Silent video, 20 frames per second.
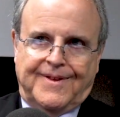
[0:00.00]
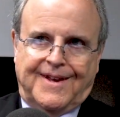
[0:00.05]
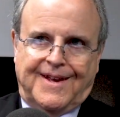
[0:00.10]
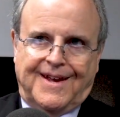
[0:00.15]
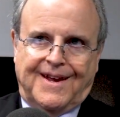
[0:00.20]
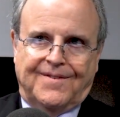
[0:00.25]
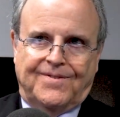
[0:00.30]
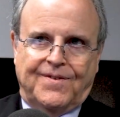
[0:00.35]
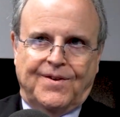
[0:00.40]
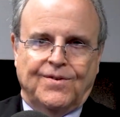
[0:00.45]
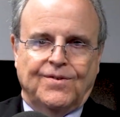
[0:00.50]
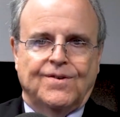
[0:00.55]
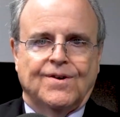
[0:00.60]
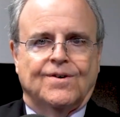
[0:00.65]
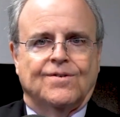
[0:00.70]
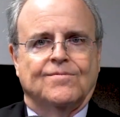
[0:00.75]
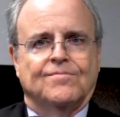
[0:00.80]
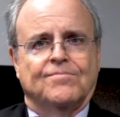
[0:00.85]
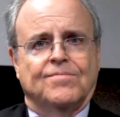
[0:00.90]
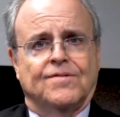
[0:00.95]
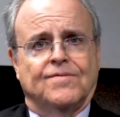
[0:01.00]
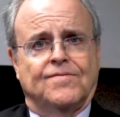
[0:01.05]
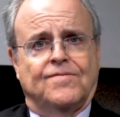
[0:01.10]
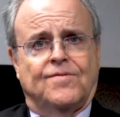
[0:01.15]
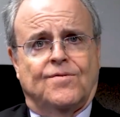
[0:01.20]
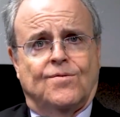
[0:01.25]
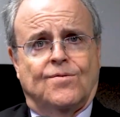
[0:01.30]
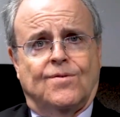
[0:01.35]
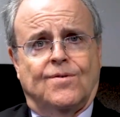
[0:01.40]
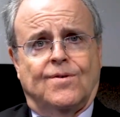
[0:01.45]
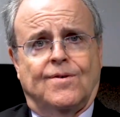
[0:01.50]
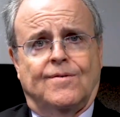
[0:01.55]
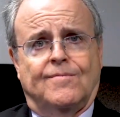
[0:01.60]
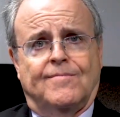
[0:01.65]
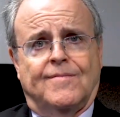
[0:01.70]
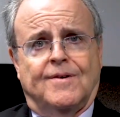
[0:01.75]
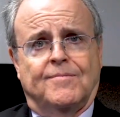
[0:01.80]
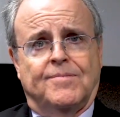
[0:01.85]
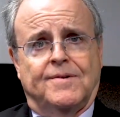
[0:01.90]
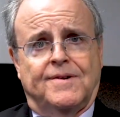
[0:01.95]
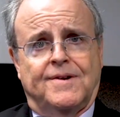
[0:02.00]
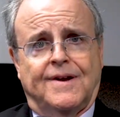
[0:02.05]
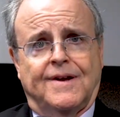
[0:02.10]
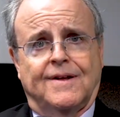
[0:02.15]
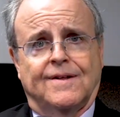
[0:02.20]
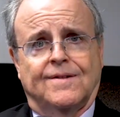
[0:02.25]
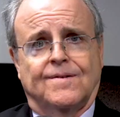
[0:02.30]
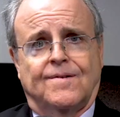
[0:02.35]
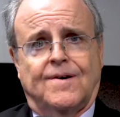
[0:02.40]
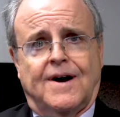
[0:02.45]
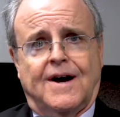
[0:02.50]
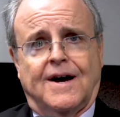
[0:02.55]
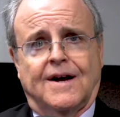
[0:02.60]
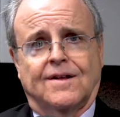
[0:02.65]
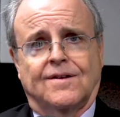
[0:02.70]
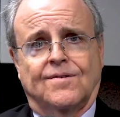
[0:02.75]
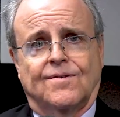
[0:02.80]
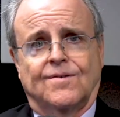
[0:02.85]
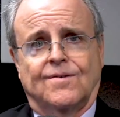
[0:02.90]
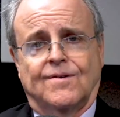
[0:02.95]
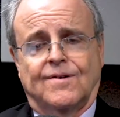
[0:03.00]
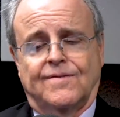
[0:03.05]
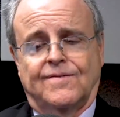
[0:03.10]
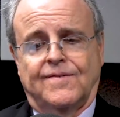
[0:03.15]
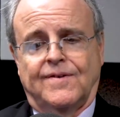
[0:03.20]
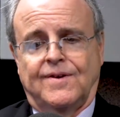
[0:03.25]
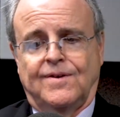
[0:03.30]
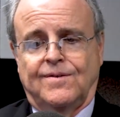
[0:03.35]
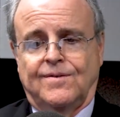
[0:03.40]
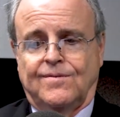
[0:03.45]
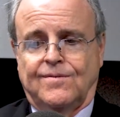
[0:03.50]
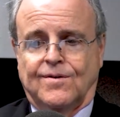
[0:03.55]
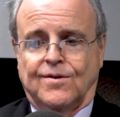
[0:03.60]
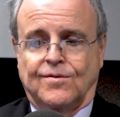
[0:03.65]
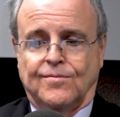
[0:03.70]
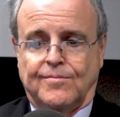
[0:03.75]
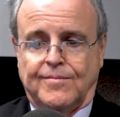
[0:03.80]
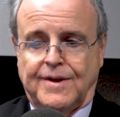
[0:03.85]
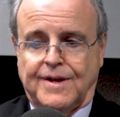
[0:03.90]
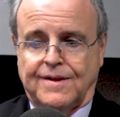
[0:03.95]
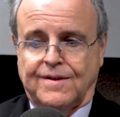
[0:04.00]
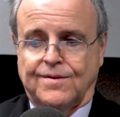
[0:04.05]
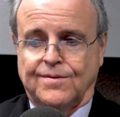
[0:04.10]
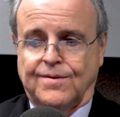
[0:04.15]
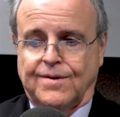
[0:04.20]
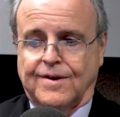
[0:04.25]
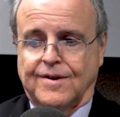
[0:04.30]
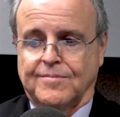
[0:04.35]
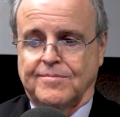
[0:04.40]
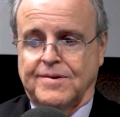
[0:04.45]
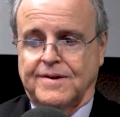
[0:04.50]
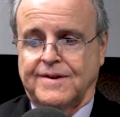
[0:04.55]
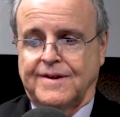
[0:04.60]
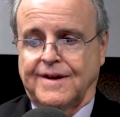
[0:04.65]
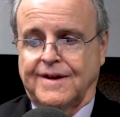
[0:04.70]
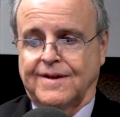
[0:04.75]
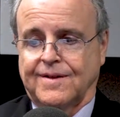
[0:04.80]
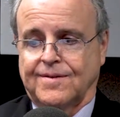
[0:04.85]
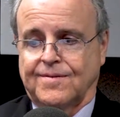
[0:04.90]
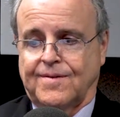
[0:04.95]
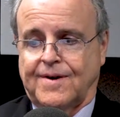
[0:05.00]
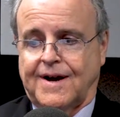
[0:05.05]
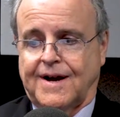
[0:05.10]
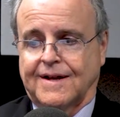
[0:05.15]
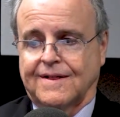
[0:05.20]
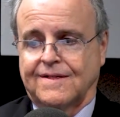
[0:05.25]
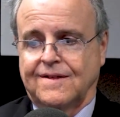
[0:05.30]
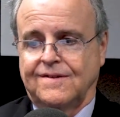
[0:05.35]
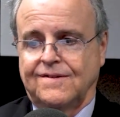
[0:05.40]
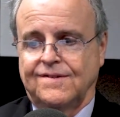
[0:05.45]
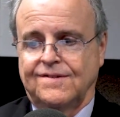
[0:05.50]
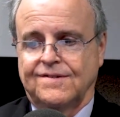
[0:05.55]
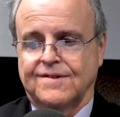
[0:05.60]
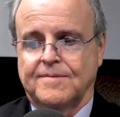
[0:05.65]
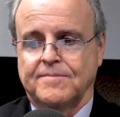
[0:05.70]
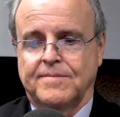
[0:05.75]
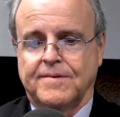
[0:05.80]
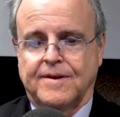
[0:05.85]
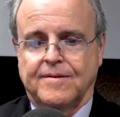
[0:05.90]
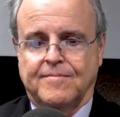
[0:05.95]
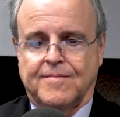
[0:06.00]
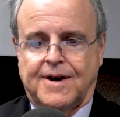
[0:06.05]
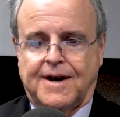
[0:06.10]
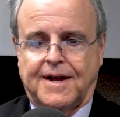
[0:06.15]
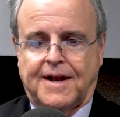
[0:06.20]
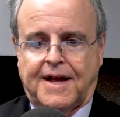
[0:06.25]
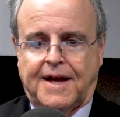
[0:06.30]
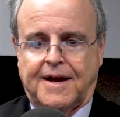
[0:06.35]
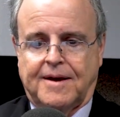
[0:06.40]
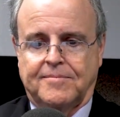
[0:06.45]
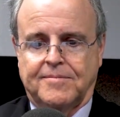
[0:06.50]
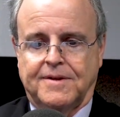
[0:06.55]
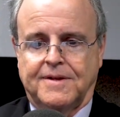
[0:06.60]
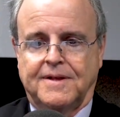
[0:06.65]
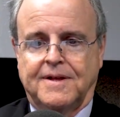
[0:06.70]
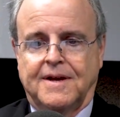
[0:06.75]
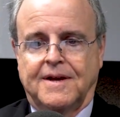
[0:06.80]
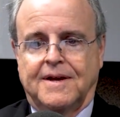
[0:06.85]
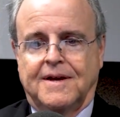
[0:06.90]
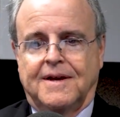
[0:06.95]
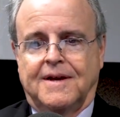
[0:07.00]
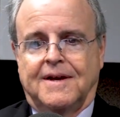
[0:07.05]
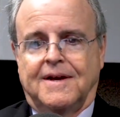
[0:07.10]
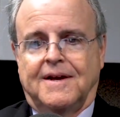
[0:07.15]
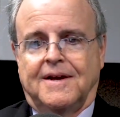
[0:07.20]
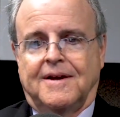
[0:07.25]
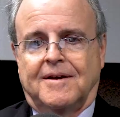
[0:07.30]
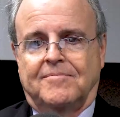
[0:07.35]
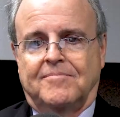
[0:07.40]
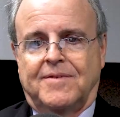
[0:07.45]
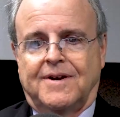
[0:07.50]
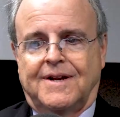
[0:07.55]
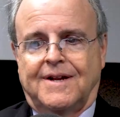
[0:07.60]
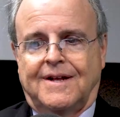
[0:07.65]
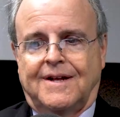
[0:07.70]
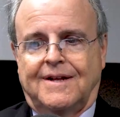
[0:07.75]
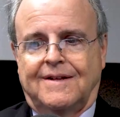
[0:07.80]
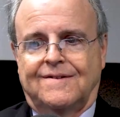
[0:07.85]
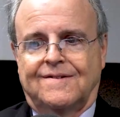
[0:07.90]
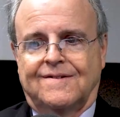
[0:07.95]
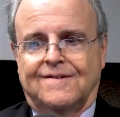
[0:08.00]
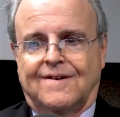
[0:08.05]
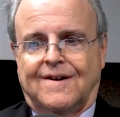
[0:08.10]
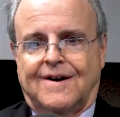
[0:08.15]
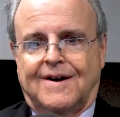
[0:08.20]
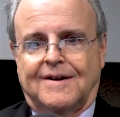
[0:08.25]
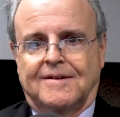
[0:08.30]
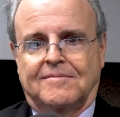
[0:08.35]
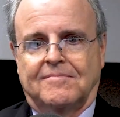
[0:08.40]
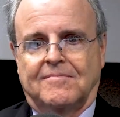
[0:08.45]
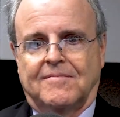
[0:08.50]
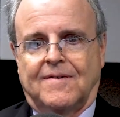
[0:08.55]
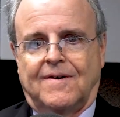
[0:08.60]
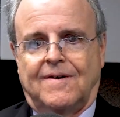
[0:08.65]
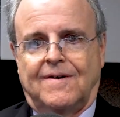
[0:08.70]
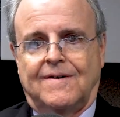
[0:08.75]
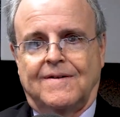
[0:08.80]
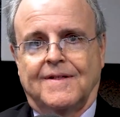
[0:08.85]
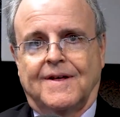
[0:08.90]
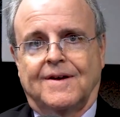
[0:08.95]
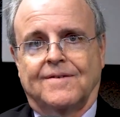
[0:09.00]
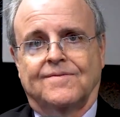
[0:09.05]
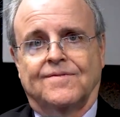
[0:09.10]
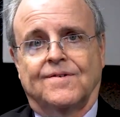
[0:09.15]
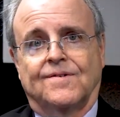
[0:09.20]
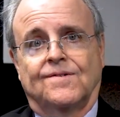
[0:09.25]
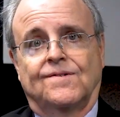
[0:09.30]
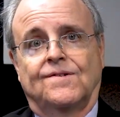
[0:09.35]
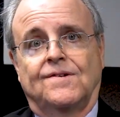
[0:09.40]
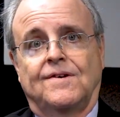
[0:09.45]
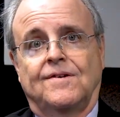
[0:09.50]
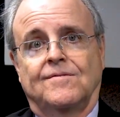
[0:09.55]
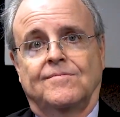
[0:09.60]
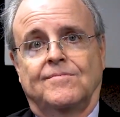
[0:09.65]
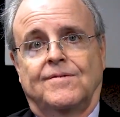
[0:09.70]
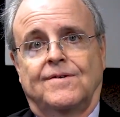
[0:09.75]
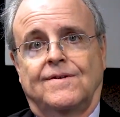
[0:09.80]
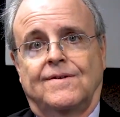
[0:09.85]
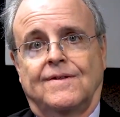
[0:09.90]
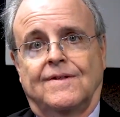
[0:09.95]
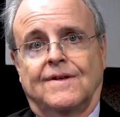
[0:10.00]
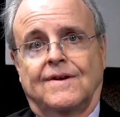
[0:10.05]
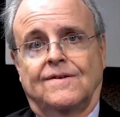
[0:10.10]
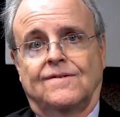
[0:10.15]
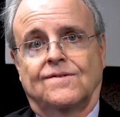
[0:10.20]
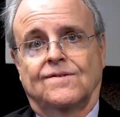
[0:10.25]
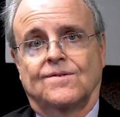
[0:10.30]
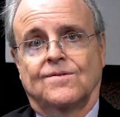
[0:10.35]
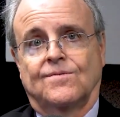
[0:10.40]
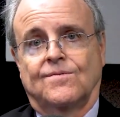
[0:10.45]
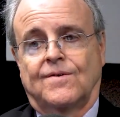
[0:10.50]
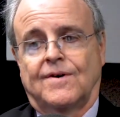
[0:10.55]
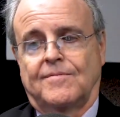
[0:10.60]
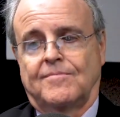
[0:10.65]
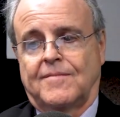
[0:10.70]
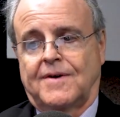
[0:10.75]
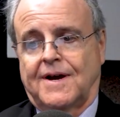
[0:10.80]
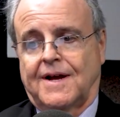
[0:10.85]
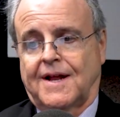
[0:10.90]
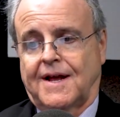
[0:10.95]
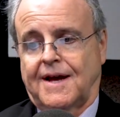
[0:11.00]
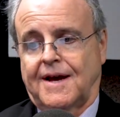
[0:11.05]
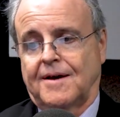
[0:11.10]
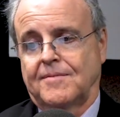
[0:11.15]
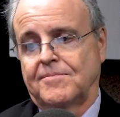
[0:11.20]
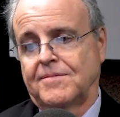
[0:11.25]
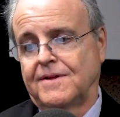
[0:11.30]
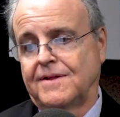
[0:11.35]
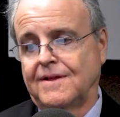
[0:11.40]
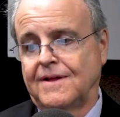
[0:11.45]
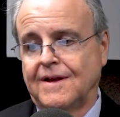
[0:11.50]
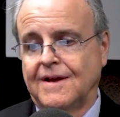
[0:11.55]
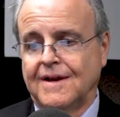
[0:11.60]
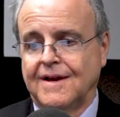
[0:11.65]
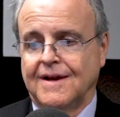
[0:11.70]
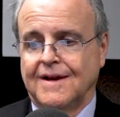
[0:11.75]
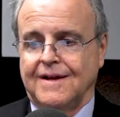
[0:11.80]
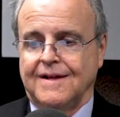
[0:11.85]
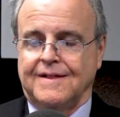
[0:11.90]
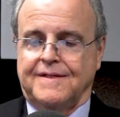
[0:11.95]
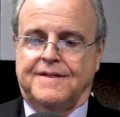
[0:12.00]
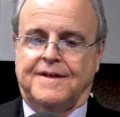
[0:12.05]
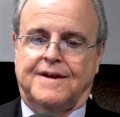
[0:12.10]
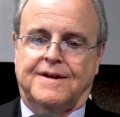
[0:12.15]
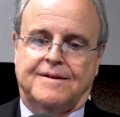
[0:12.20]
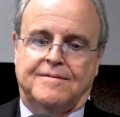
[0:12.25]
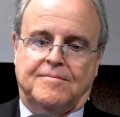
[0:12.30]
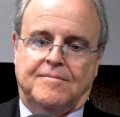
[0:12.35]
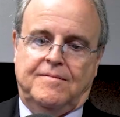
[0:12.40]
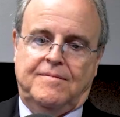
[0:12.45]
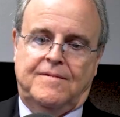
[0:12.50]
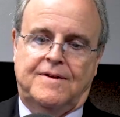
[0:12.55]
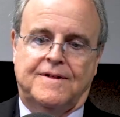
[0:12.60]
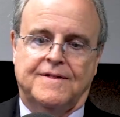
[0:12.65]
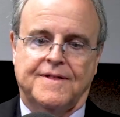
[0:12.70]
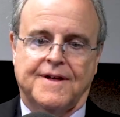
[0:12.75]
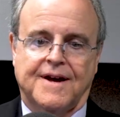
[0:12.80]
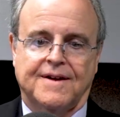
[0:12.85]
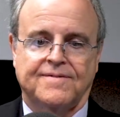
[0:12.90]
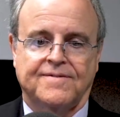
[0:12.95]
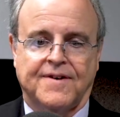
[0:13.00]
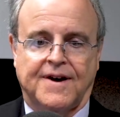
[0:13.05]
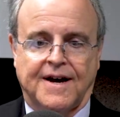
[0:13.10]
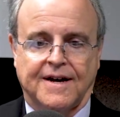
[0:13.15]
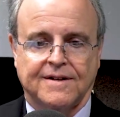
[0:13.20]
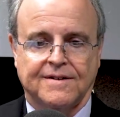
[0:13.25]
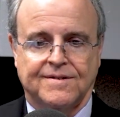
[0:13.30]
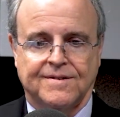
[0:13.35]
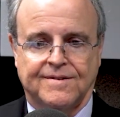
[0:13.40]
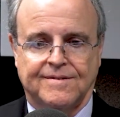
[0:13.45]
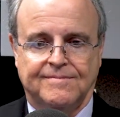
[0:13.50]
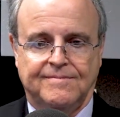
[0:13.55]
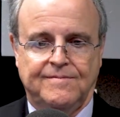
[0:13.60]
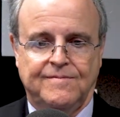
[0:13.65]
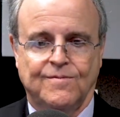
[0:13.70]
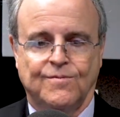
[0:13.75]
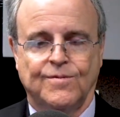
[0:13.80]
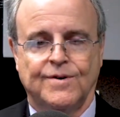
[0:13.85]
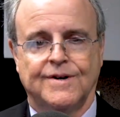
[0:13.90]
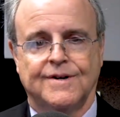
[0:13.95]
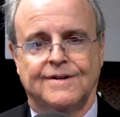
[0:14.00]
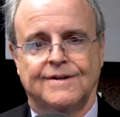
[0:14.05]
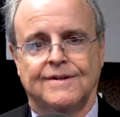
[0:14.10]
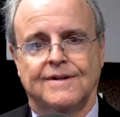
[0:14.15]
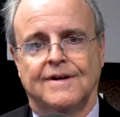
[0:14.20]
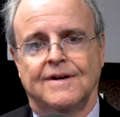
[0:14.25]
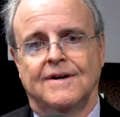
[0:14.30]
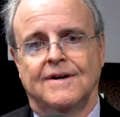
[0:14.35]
if you don't perform a particular act or if you omit doing a particular act, then something might happen, but it's not all that foreseeable as to what might happen, then that factor will